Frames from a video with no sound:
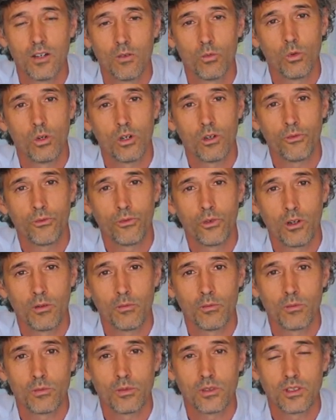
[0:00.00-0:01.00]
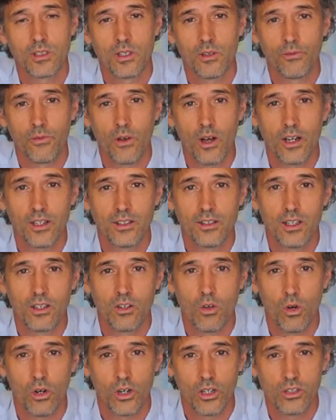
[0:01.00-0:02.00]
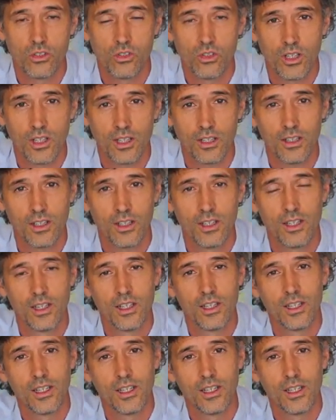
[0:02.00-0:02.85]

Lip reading: were from Sephardic origin.